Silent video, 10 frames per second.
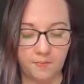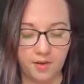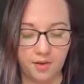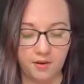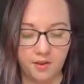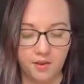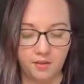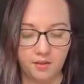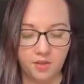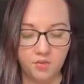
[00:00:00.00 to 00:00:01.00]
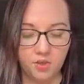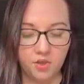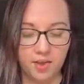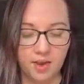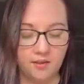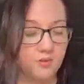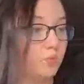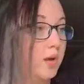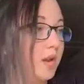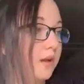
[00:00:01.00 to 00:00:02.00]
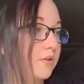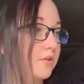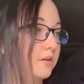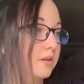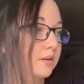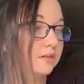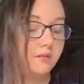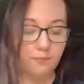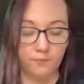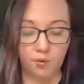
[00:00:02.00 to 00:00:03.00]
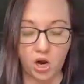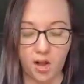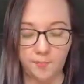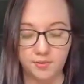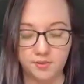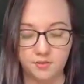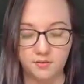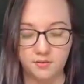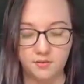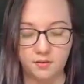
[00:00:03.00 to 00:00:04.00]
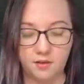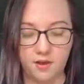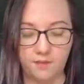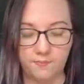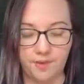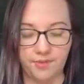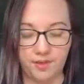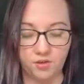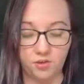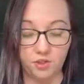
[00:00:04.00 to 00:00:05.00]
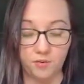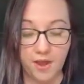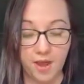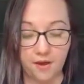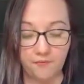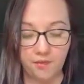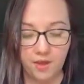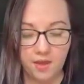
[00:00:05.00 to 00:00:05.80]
But the last question I had is, what other props and things should you have?